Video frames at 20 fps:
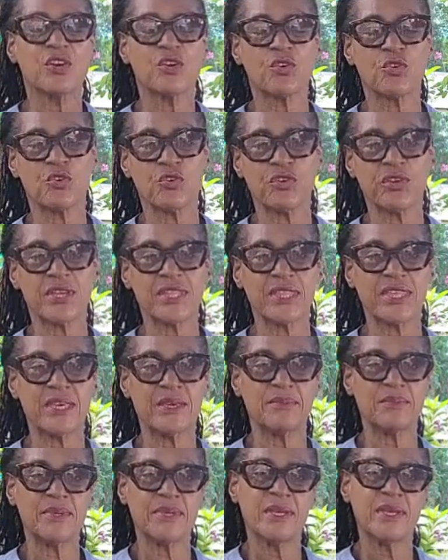growing
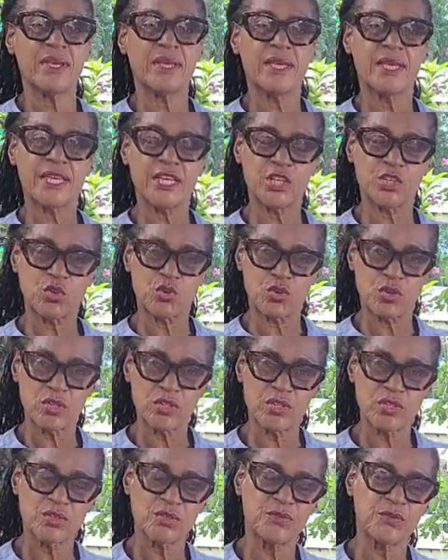them in
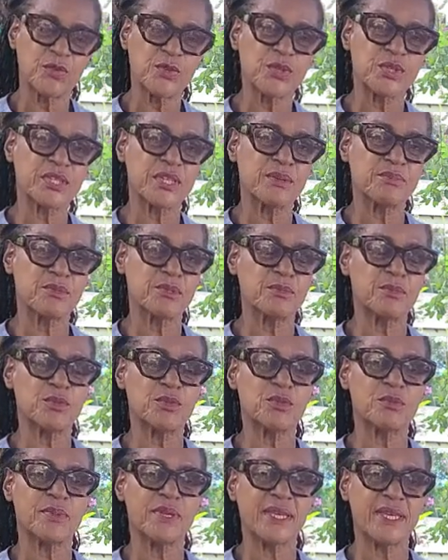order to force them to
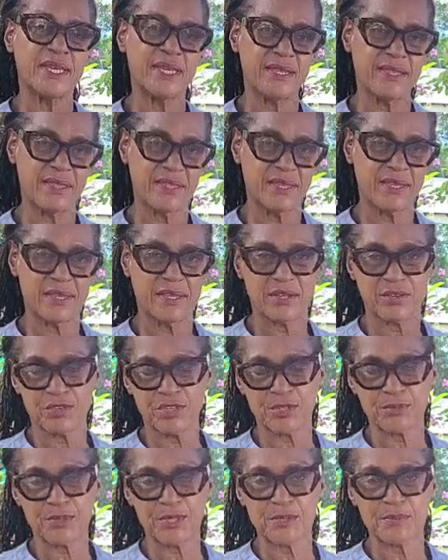bloom in the
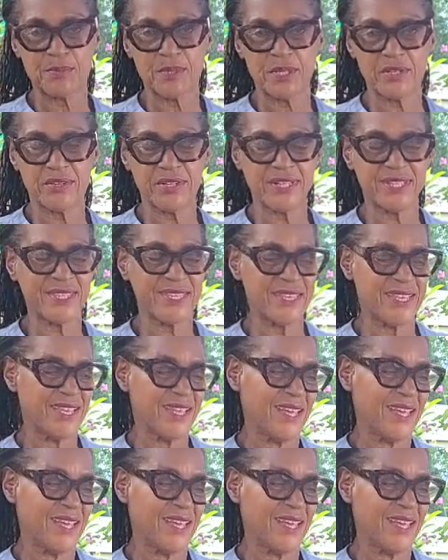Christmas period.